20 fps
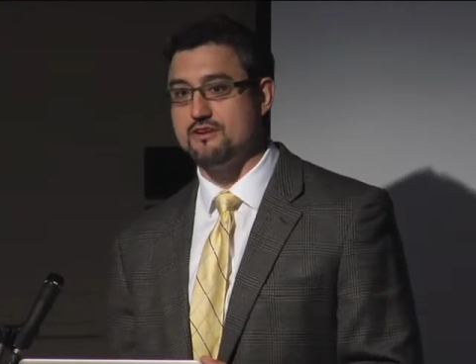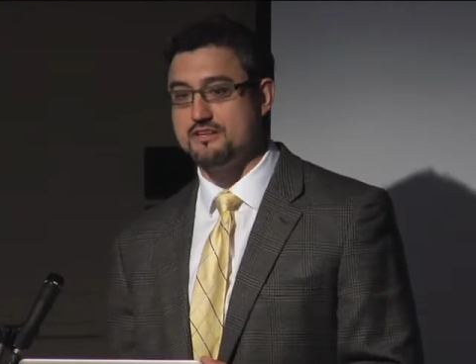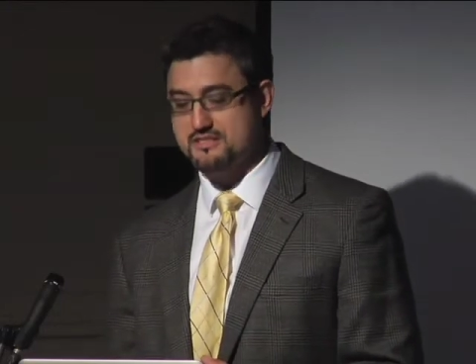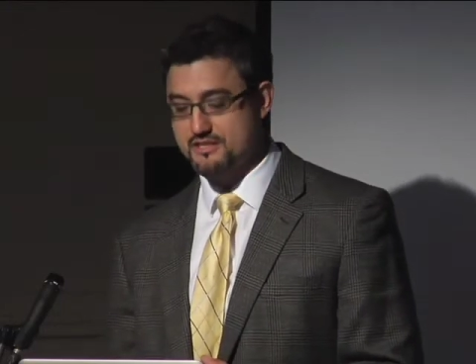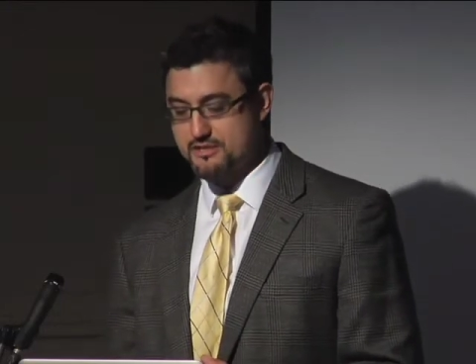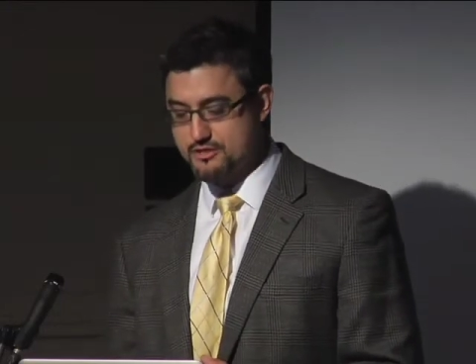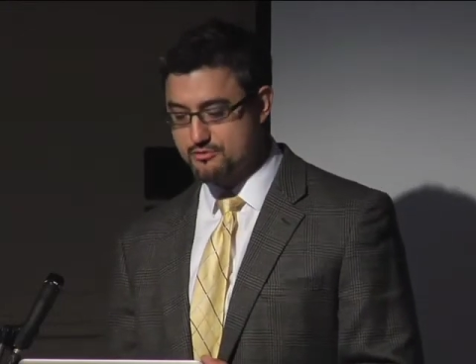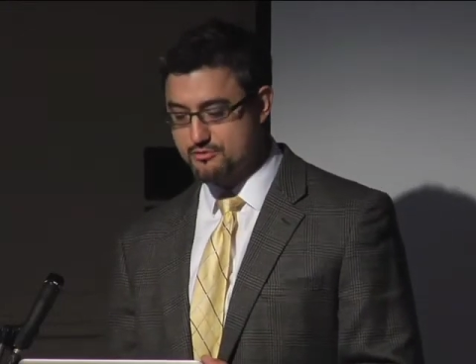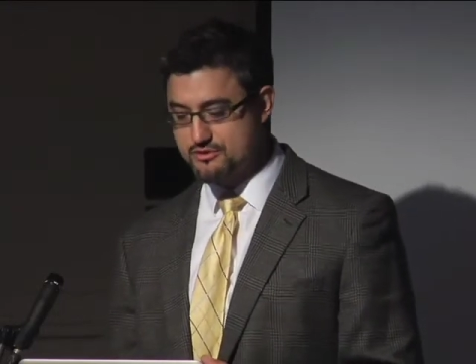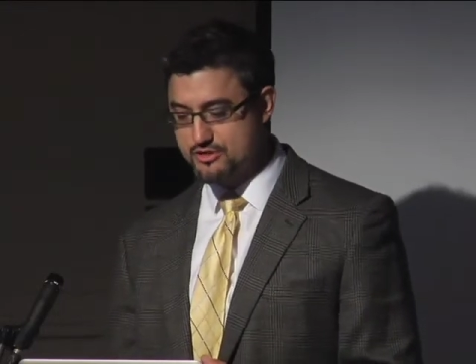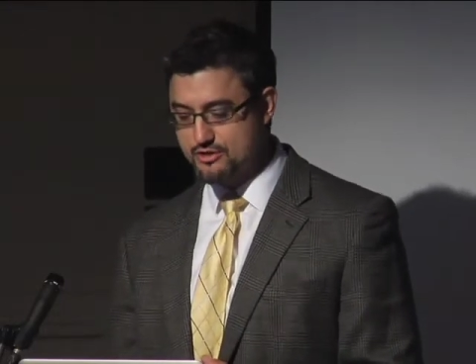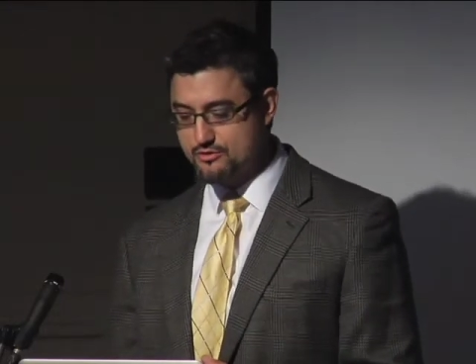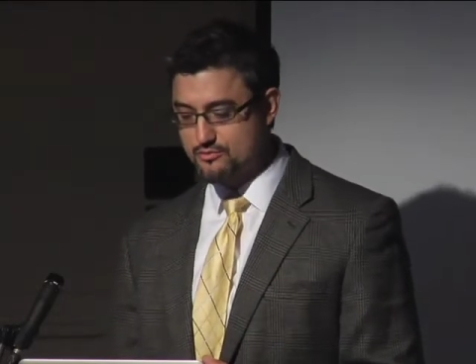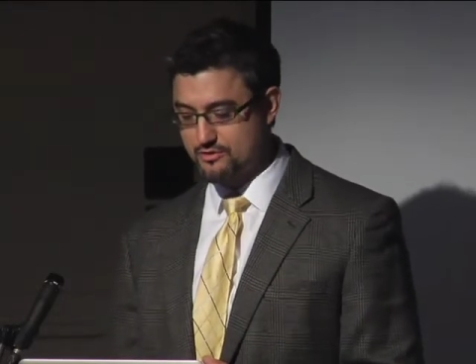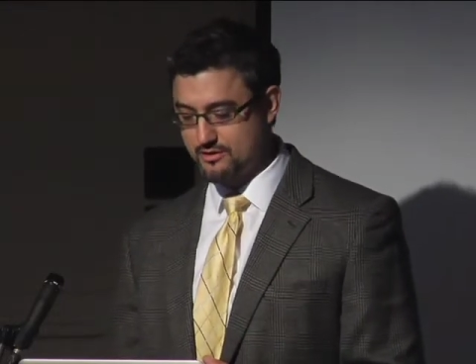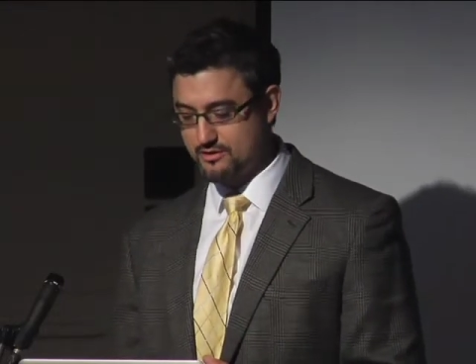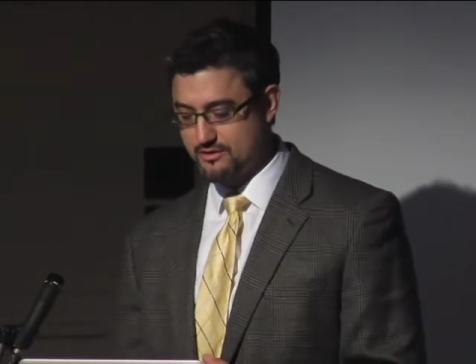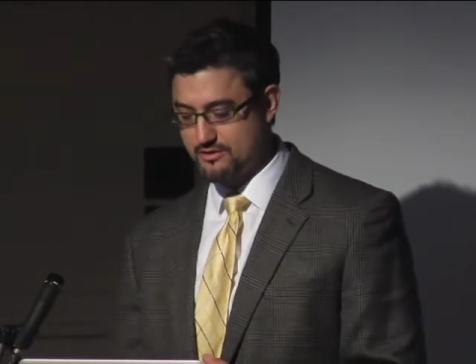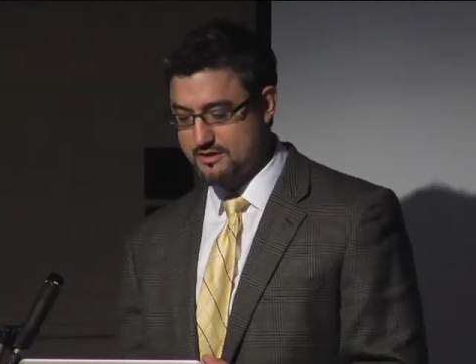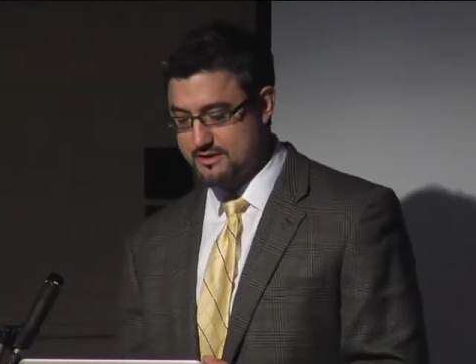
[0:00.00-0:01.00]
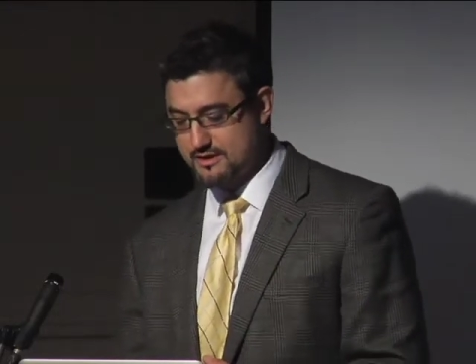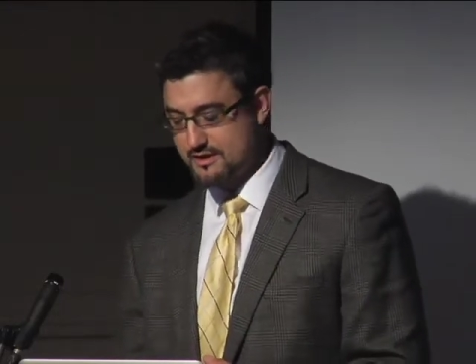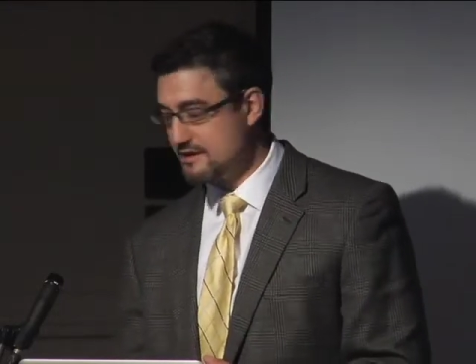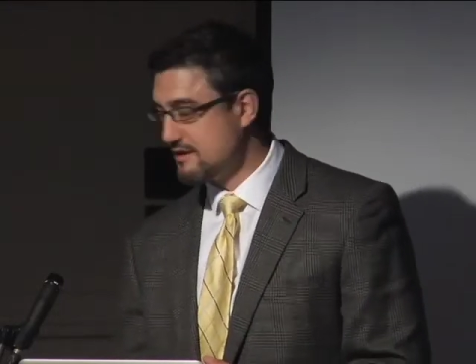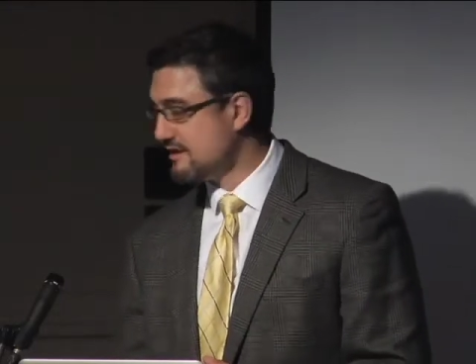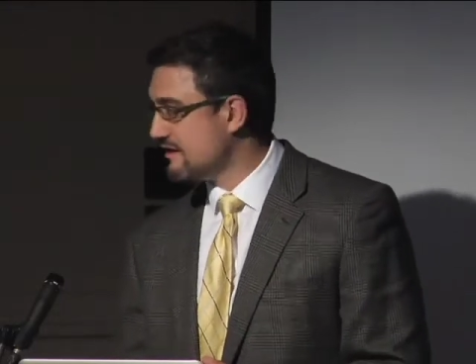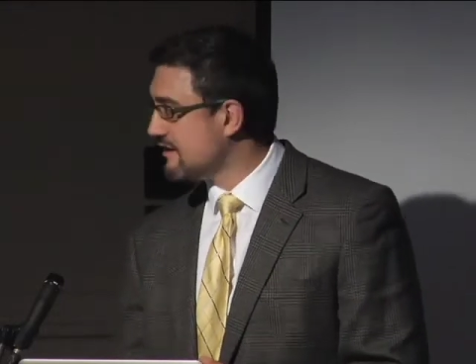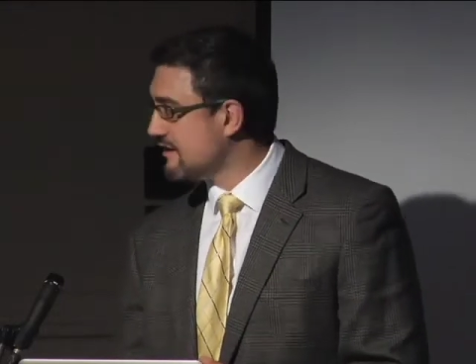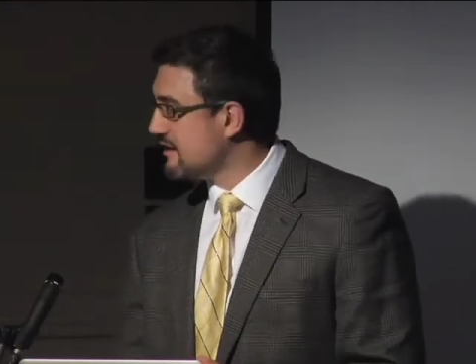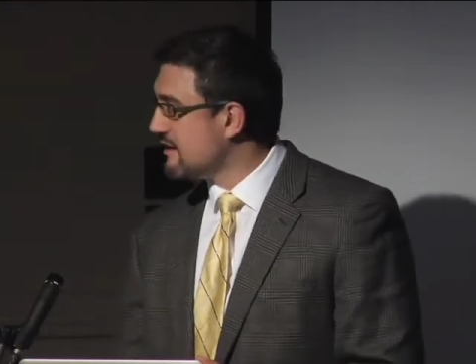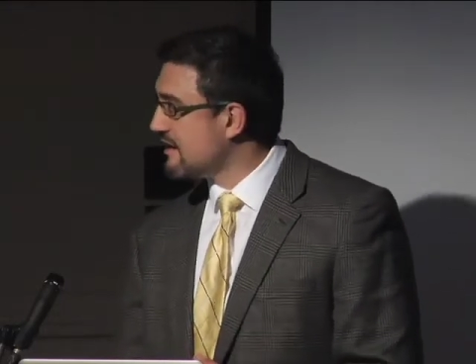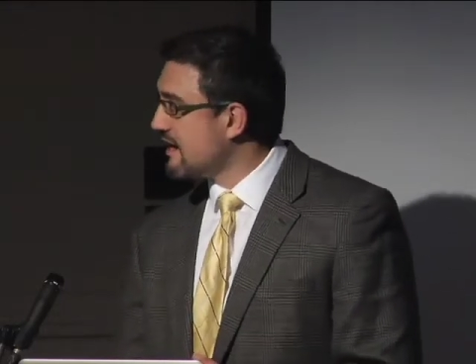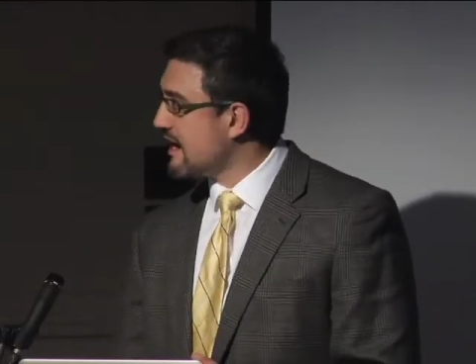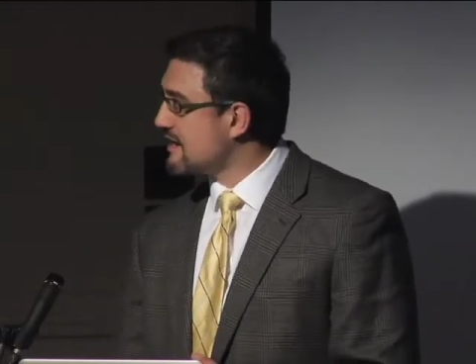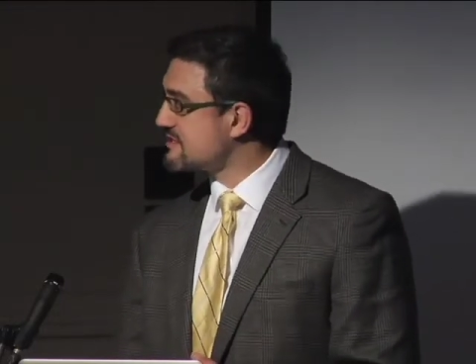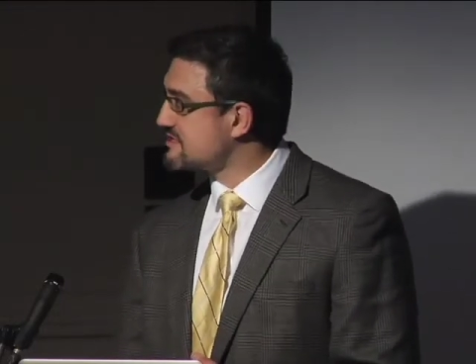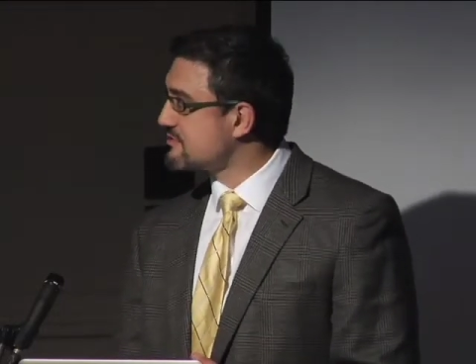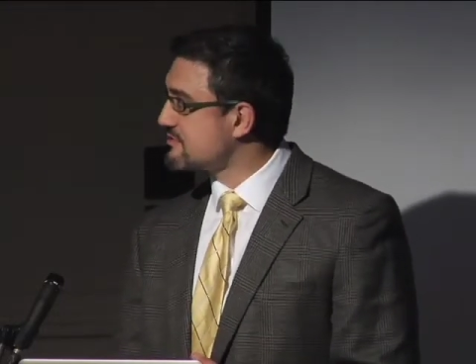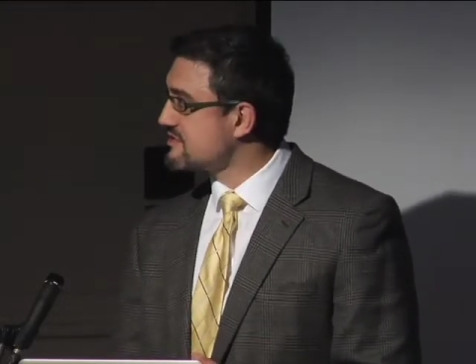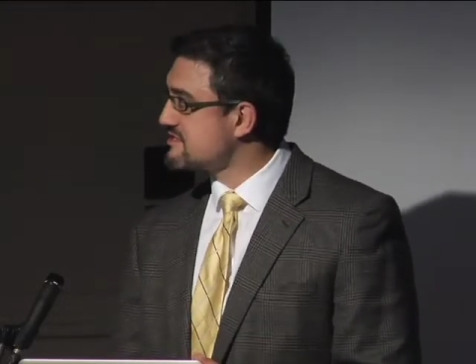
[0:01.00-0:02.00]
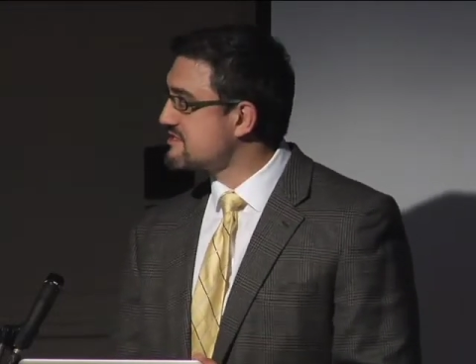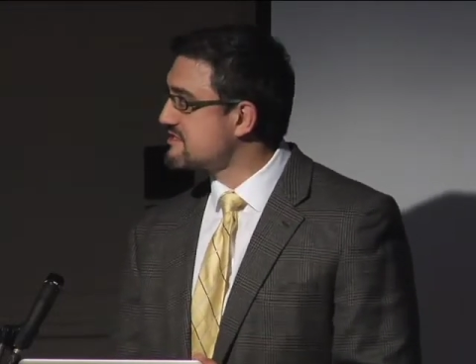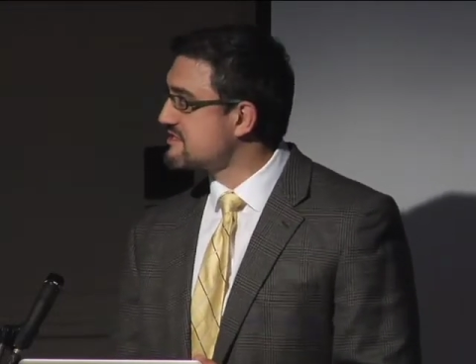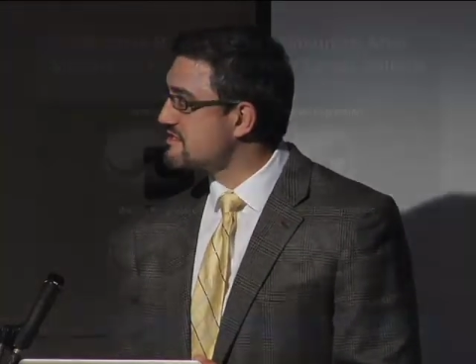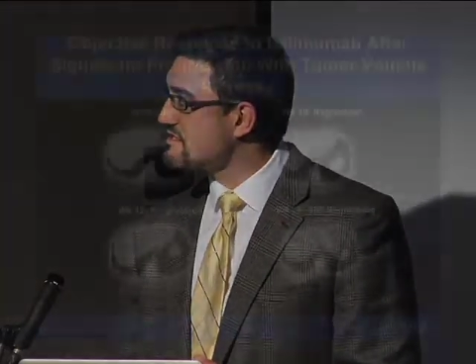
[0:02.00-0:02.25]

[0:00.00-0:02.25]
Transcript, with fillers: It's a new tool. And so this is